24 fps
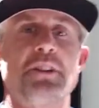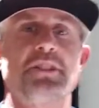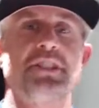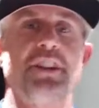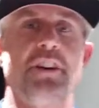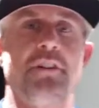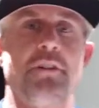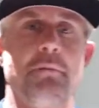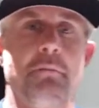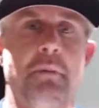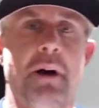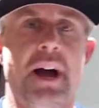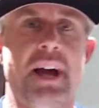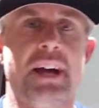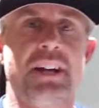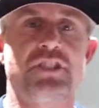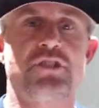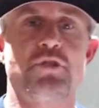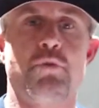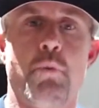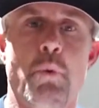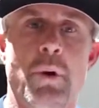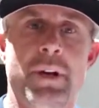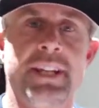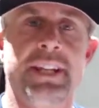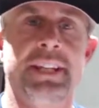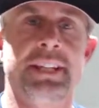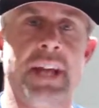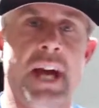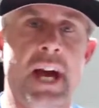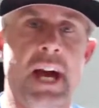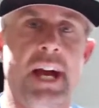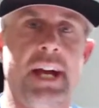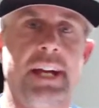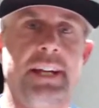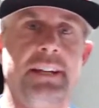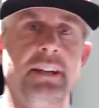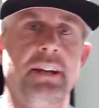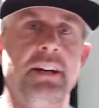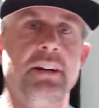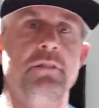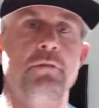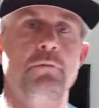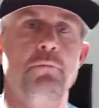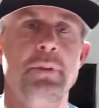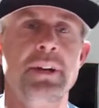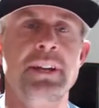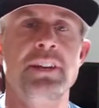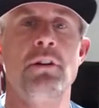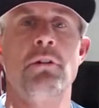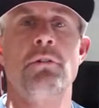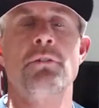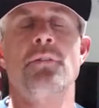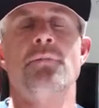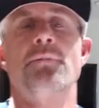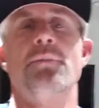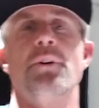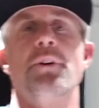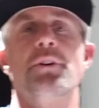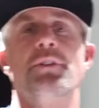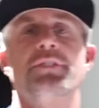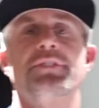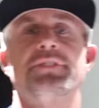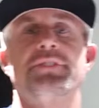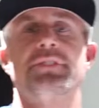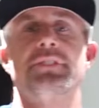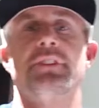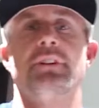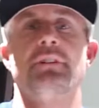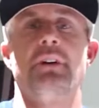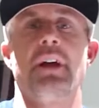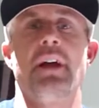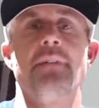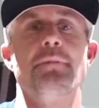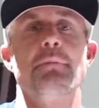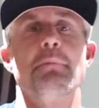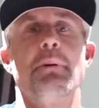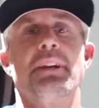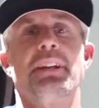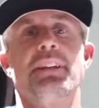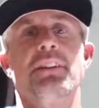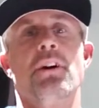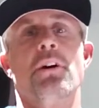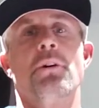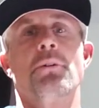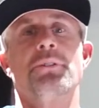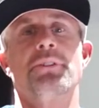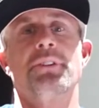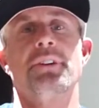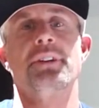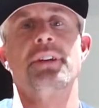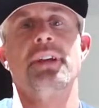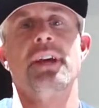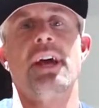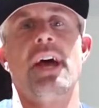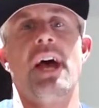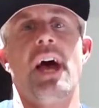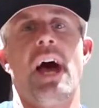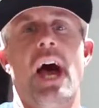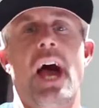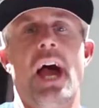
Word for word: about Jeremiah 29. We know the verse. Everybody knows it.